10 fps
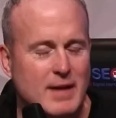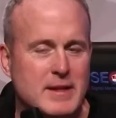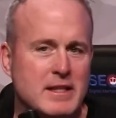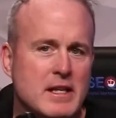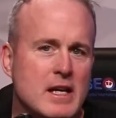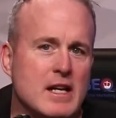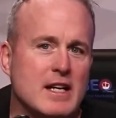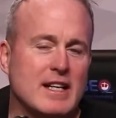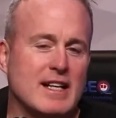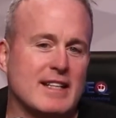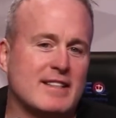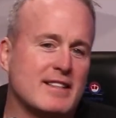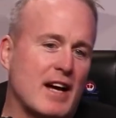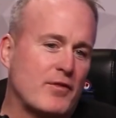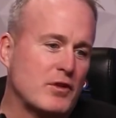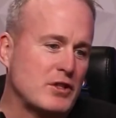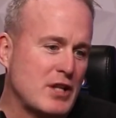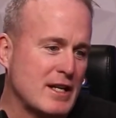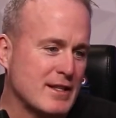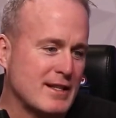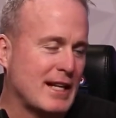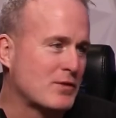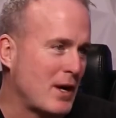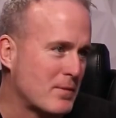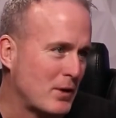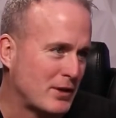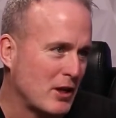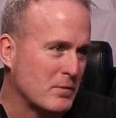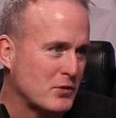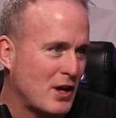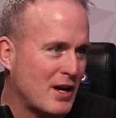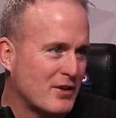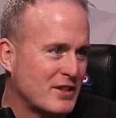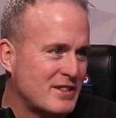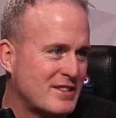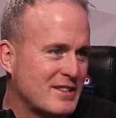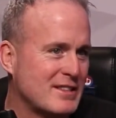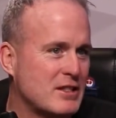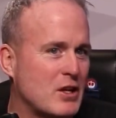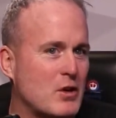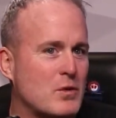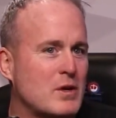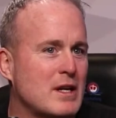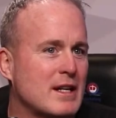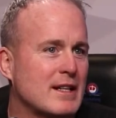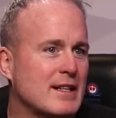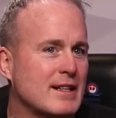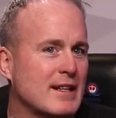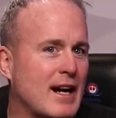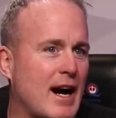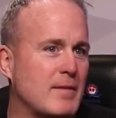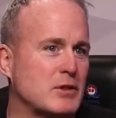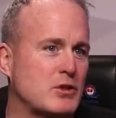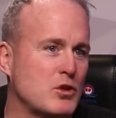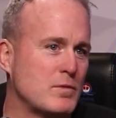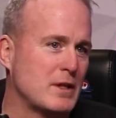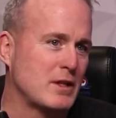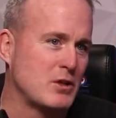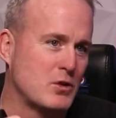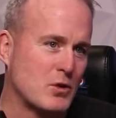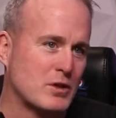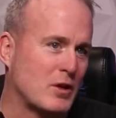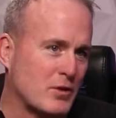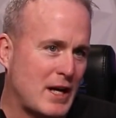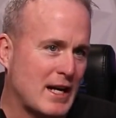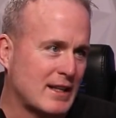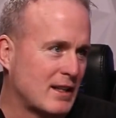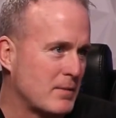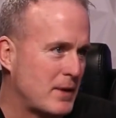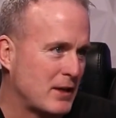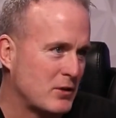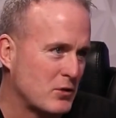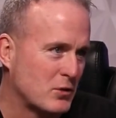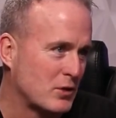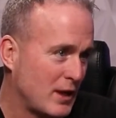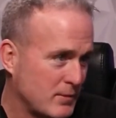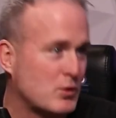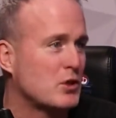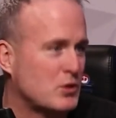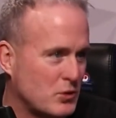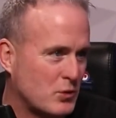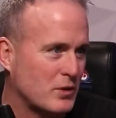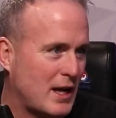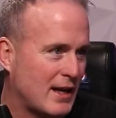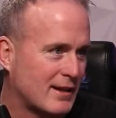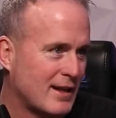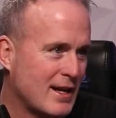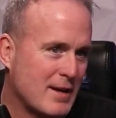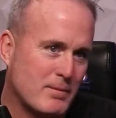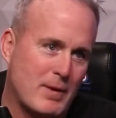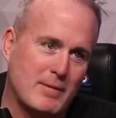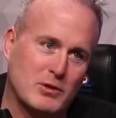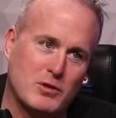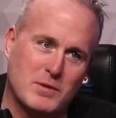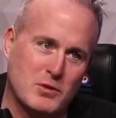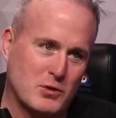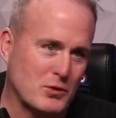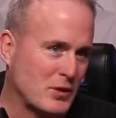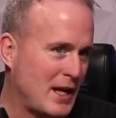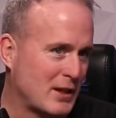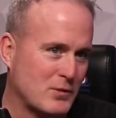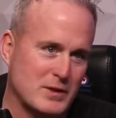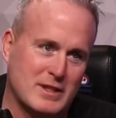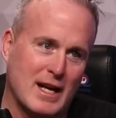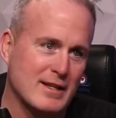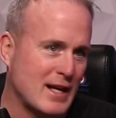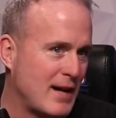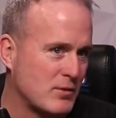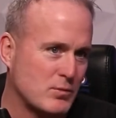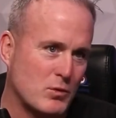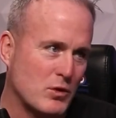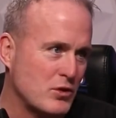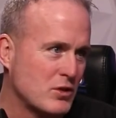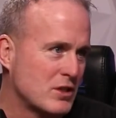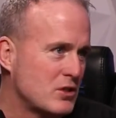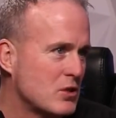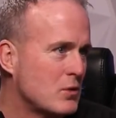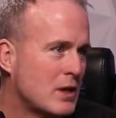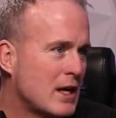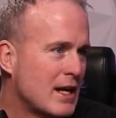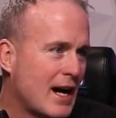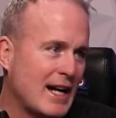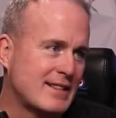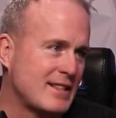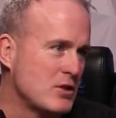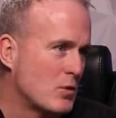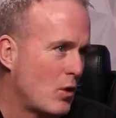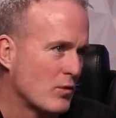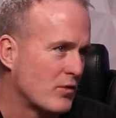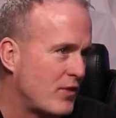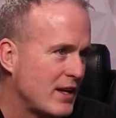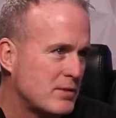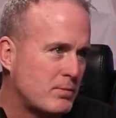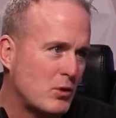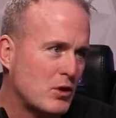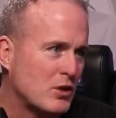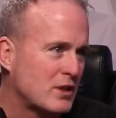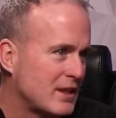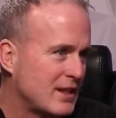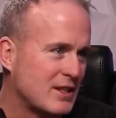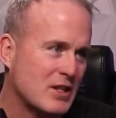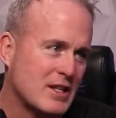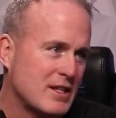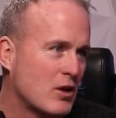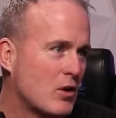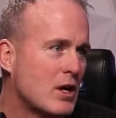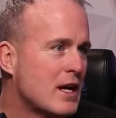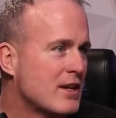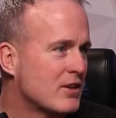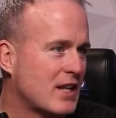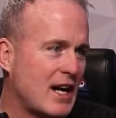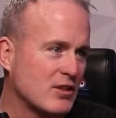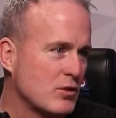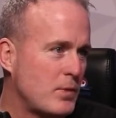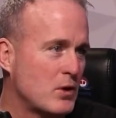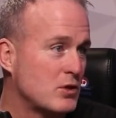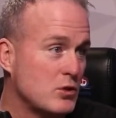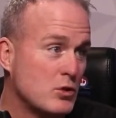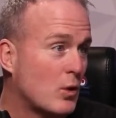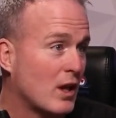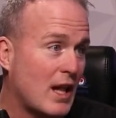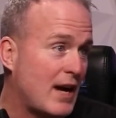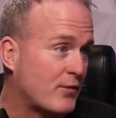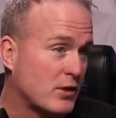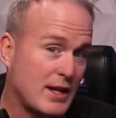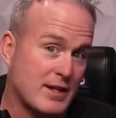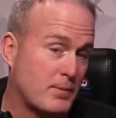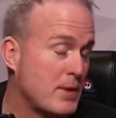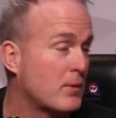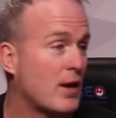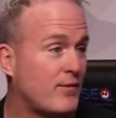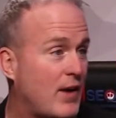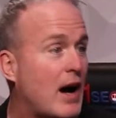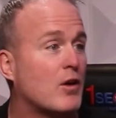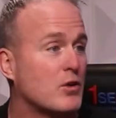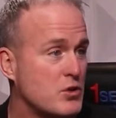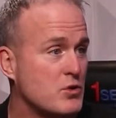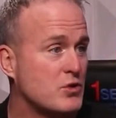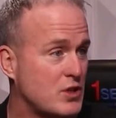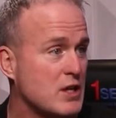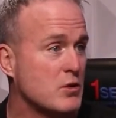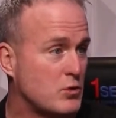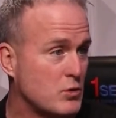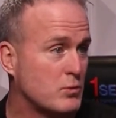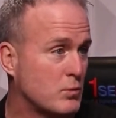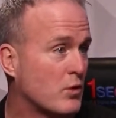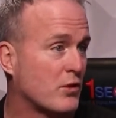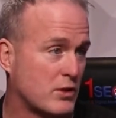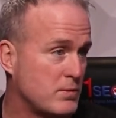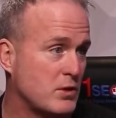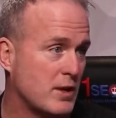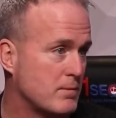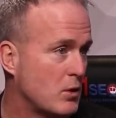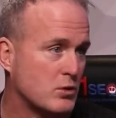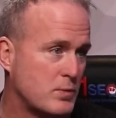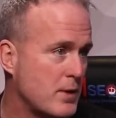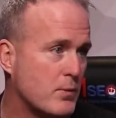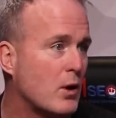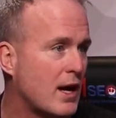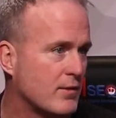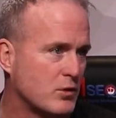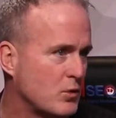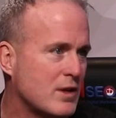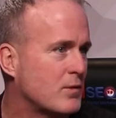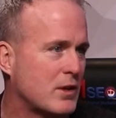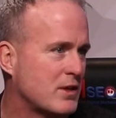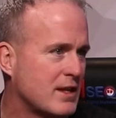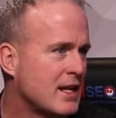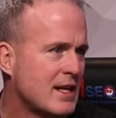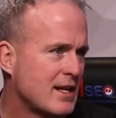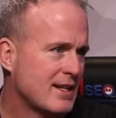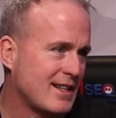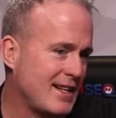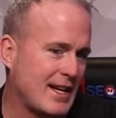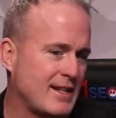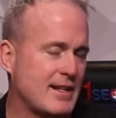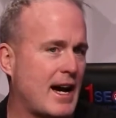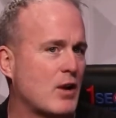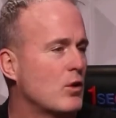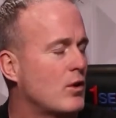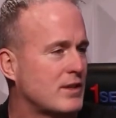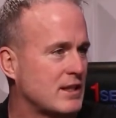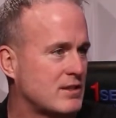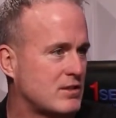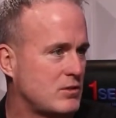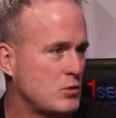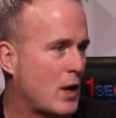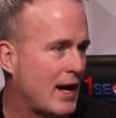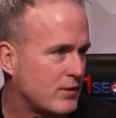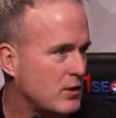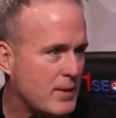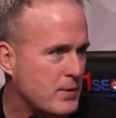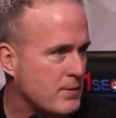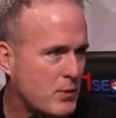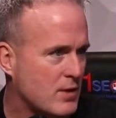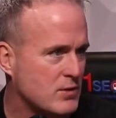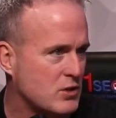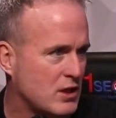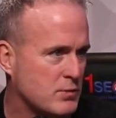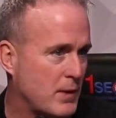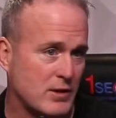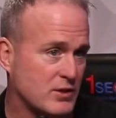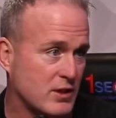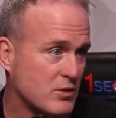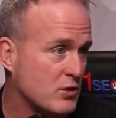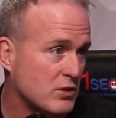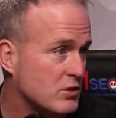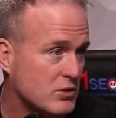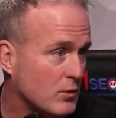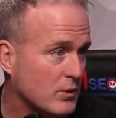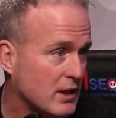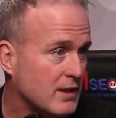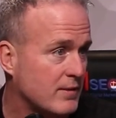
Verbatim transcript: I mean, it's definitely changed, and that's why I brought it up, Your Honor. It's, you know, I'm assuming your door knocking compared to your door. I'm sure you do door knock, but I'm assuming your door knocking was 10 times more than you, because I see you all over Facebook. Right. You're constantly posting. You do a lot for. I think people that follow you see you do more for the community than most people ever do. Sure. And I don't know if that's you have to do that being part of a judge, but I don't see other judges doing it.